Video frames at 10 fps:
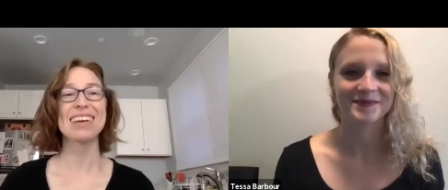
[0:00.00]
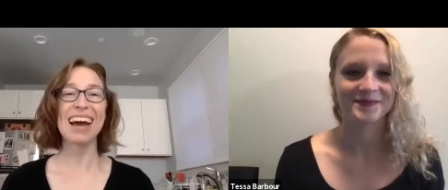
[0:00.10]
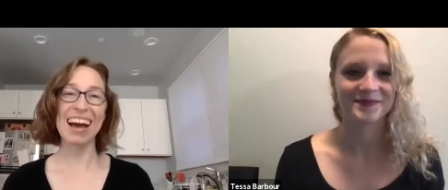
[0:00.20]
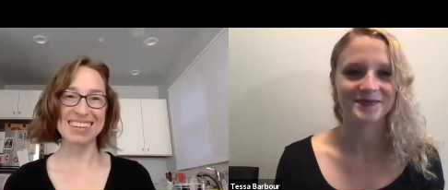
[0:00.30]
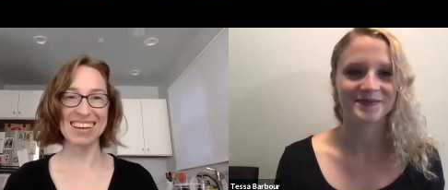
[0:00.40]

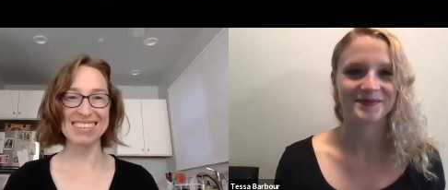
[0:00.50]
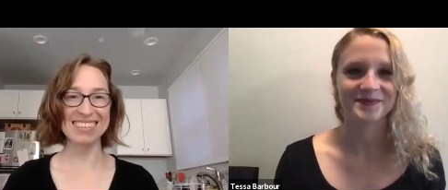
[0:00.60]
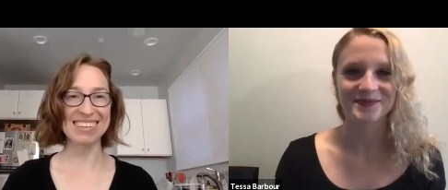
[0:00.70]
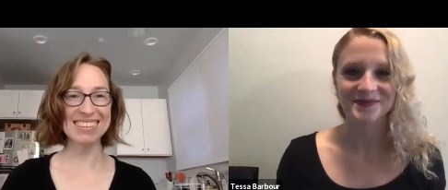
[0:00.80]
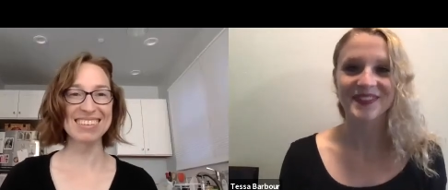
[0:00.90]
Speaker 1: Hi,
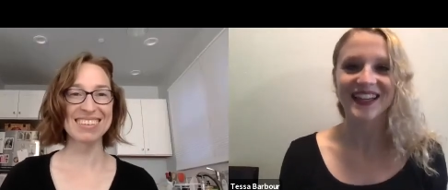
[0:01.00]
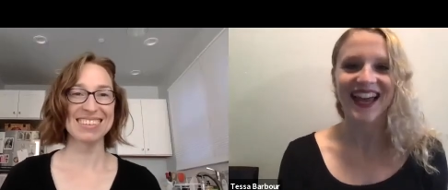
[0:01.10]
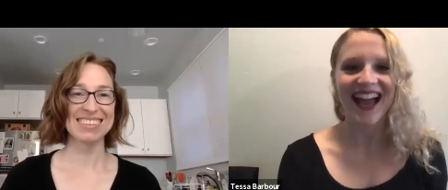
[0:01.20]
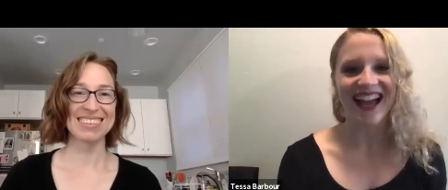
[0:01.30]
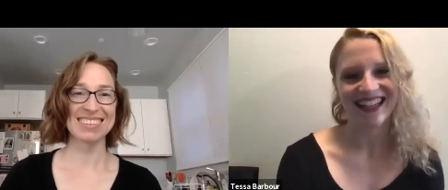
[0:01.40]
Tessa.
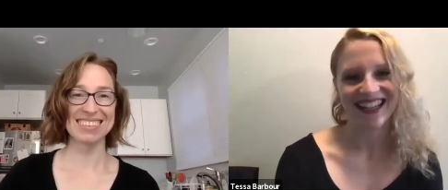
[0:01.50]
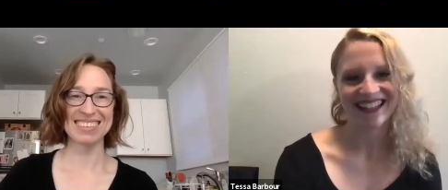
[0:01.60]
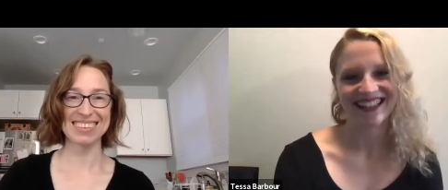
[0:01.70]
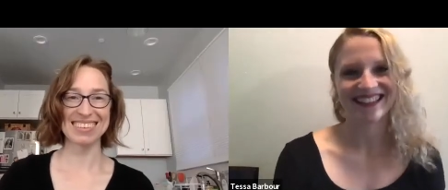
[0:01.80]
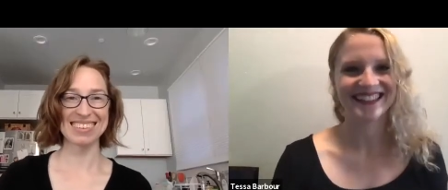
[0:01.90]
Hi,
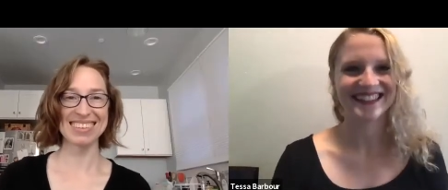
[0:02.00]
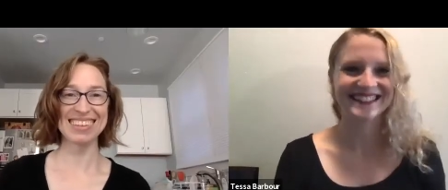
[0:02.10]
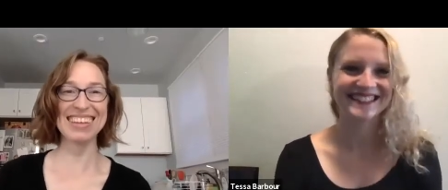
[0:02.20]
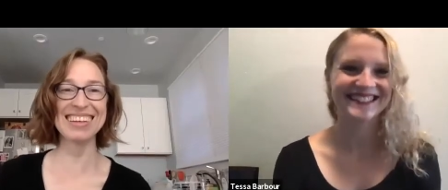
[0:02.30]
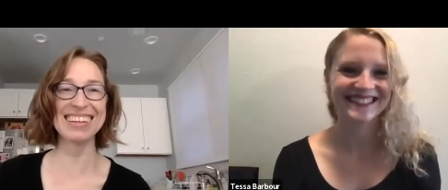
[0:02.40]
Ellen.
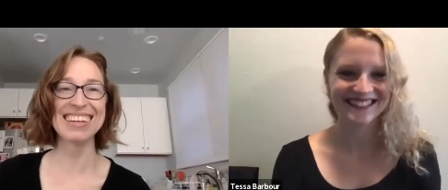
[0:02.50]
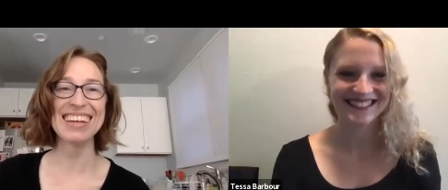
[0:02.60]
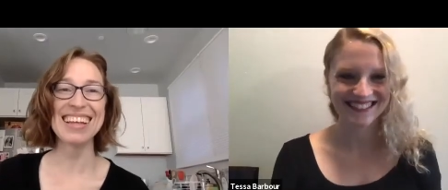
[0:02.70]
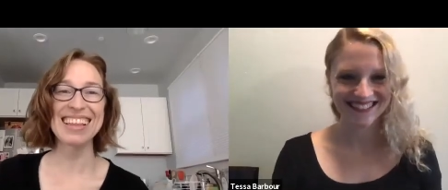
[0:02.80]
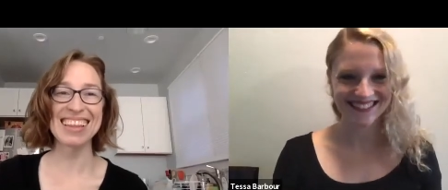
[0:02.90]

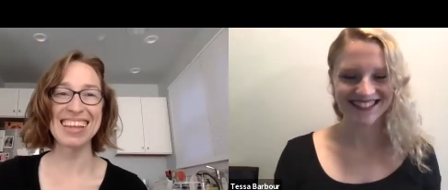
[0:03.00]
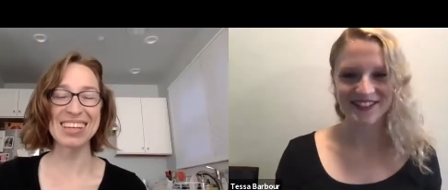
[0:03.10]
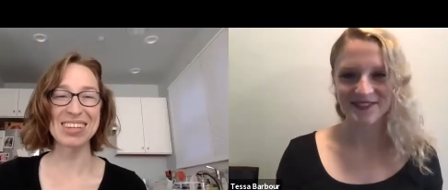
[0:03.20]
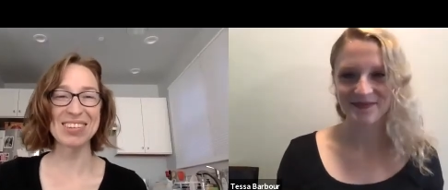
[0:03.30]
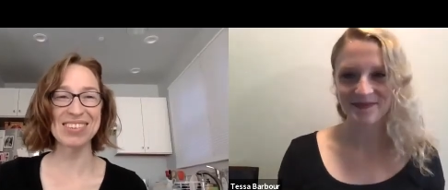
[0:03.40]
Thank
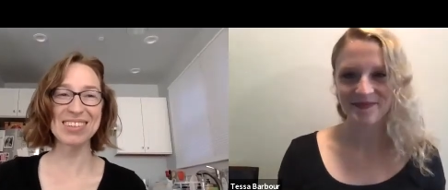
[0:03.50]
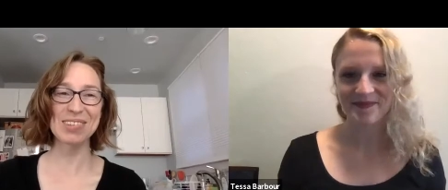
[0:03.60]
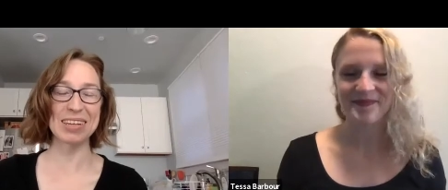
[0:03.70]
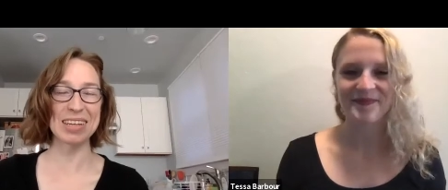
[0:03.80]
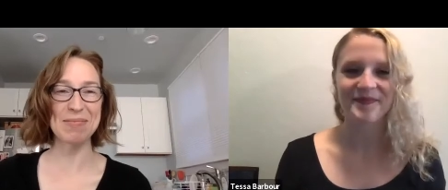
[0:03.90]
you for
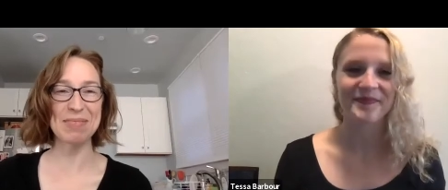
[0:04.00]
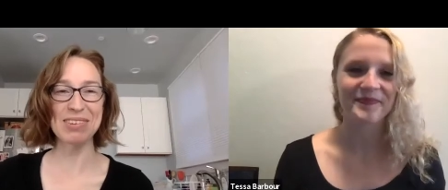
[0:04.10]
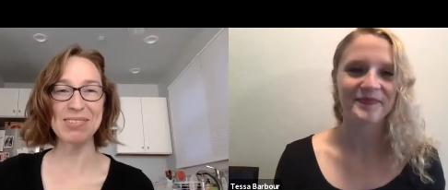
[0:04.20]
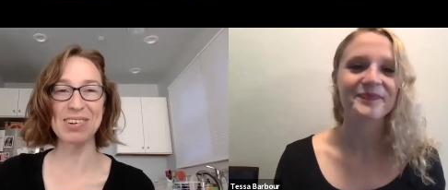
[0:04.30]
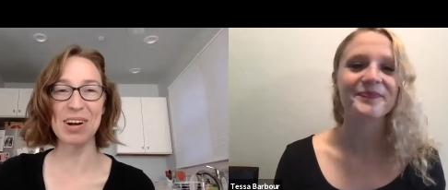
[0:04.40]
joining me
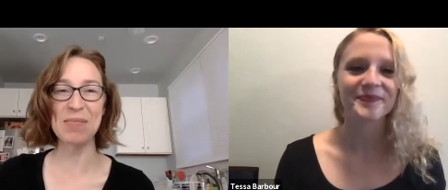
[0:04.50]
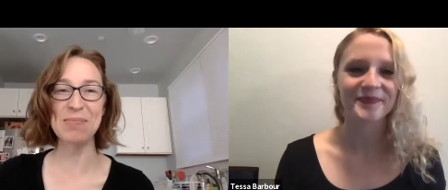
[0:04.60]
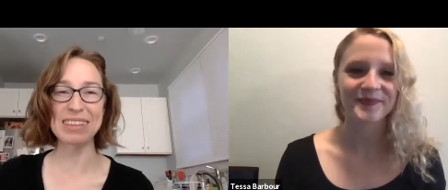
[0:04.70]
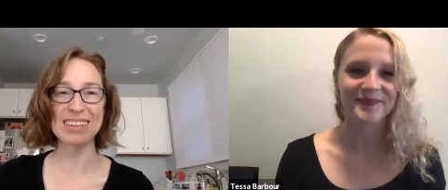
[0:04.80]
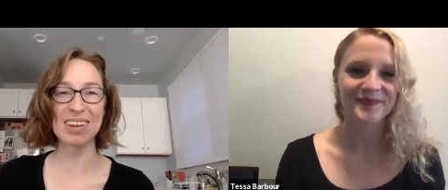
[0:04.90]
for our
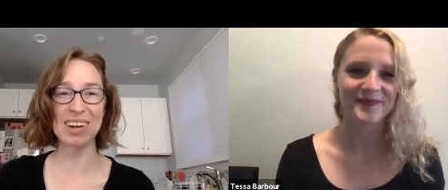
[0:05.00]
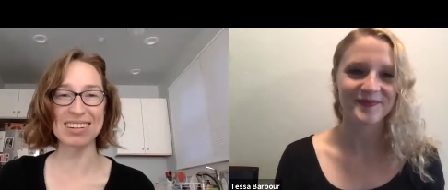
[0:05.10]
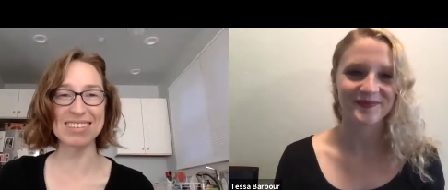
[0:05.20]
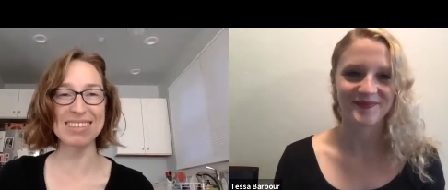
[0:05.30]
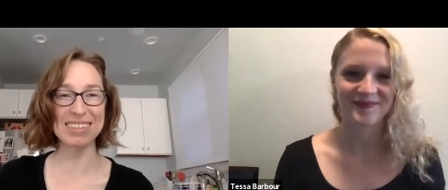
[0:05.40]
Meet the
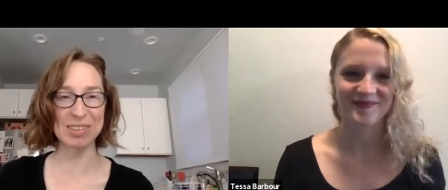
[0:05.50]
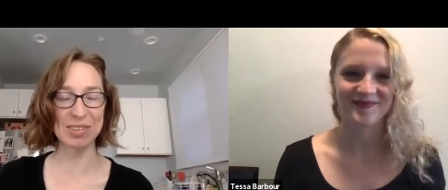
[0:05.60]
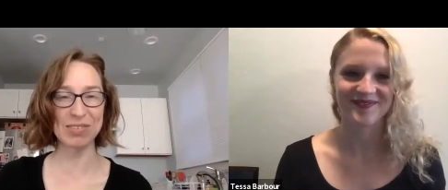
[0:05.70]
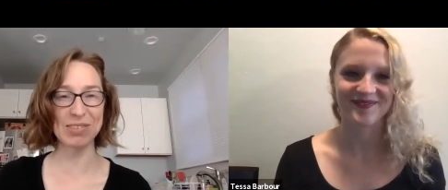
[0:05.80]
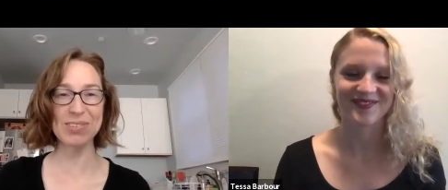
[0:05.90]
Artist
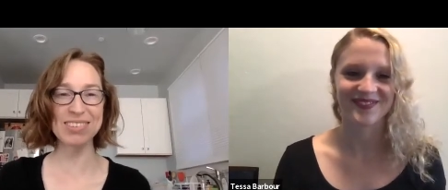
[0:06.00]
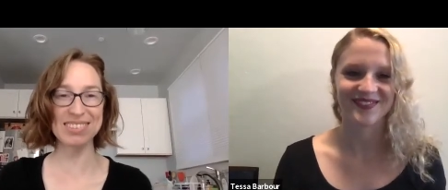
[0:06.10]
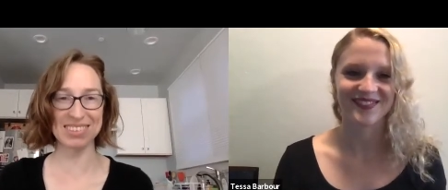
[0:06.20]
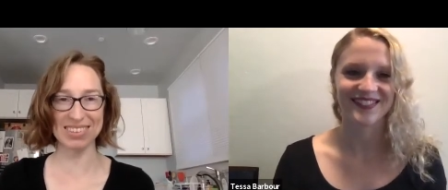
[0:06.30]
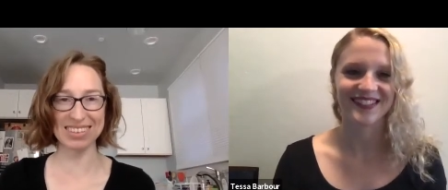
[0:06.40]
interview
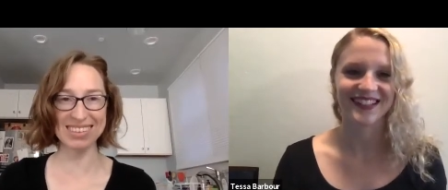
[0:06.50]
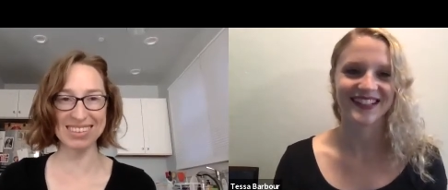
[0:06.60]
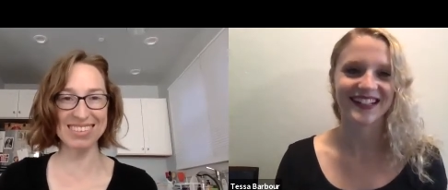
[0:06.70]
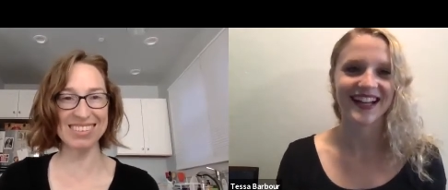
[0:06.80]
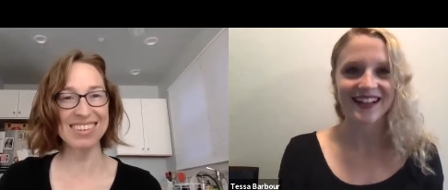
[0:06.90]

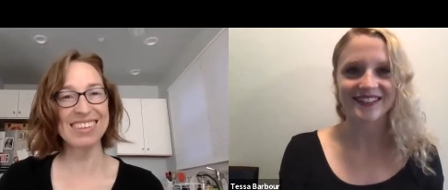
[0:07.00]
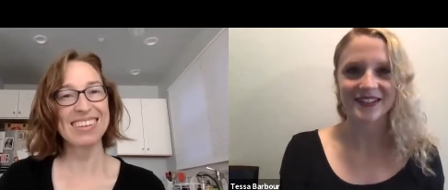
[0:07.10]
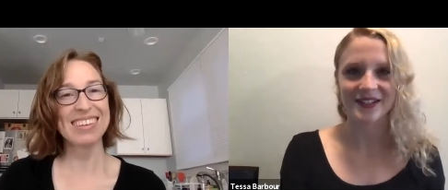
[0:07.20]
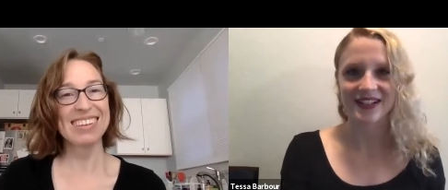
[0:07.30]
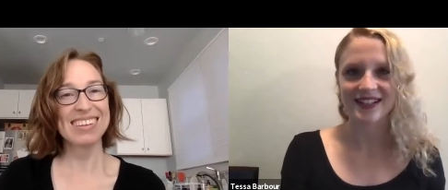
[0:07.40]
series.
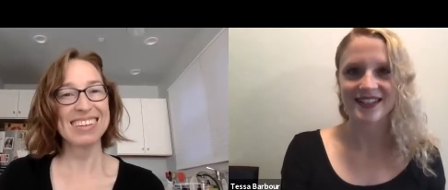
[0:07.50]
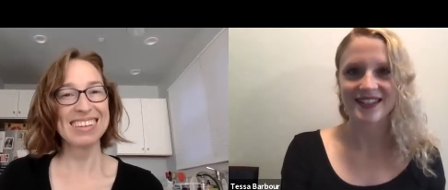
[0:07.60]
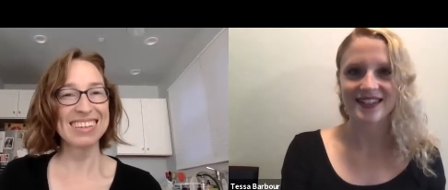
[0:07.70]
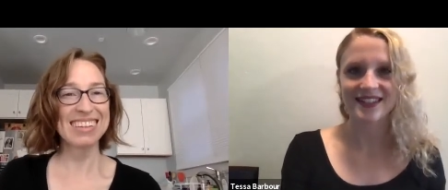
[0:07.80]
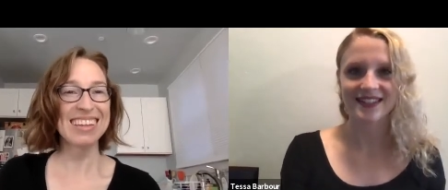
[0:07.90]
Right.
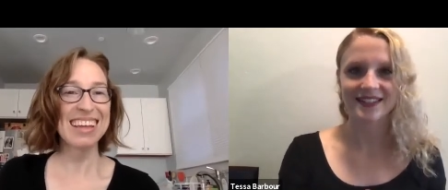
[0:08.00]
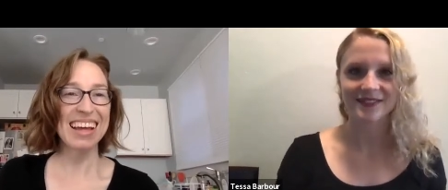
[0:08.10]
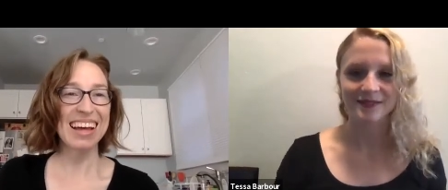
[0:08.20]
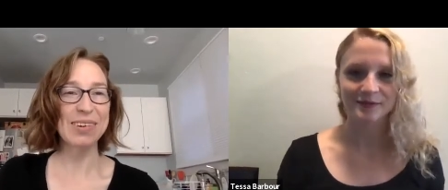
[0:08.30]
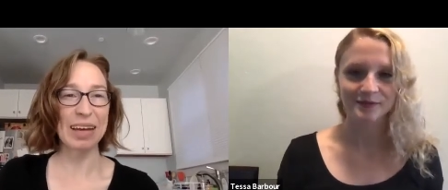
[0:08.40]

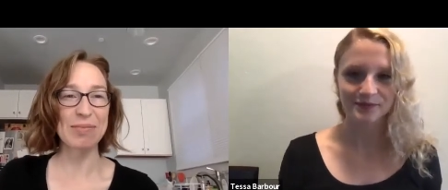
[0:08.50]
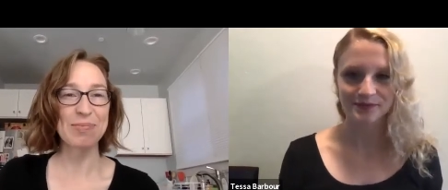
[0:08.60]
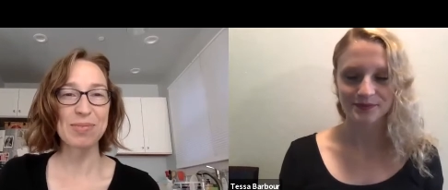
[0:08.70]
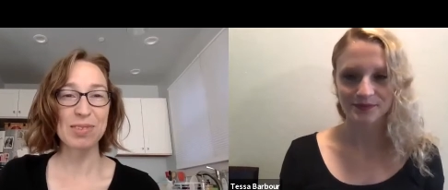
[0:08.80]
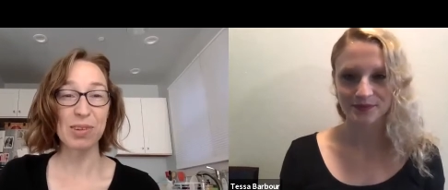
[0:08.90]
Okay,
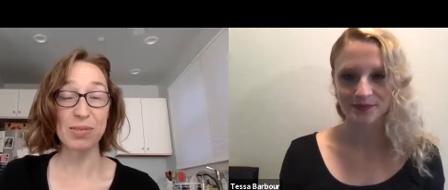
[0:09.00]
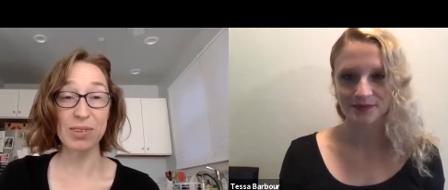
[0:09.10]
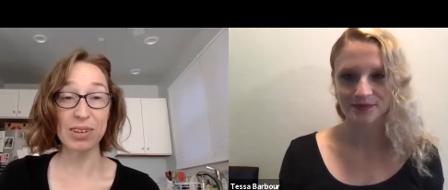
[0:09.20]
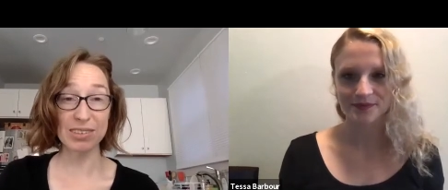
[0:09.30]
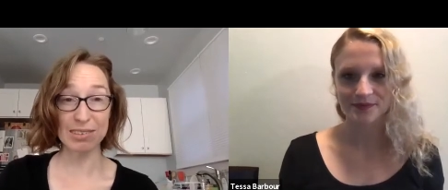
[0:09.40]
so
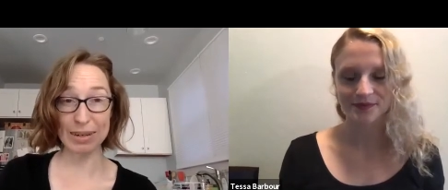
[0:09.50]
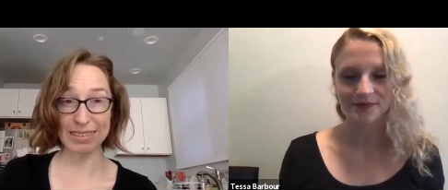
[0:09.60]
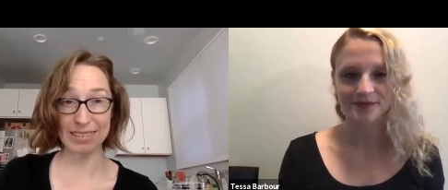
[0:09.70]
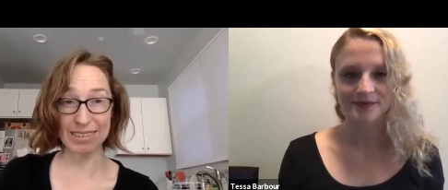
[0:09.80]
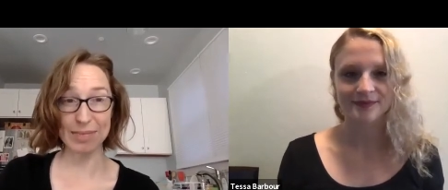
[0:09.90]
first
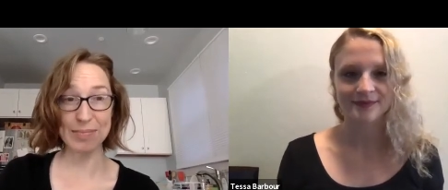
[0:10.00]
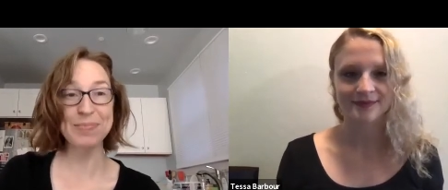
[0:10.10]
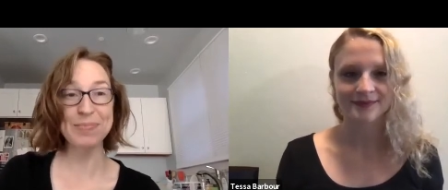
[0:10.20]
question.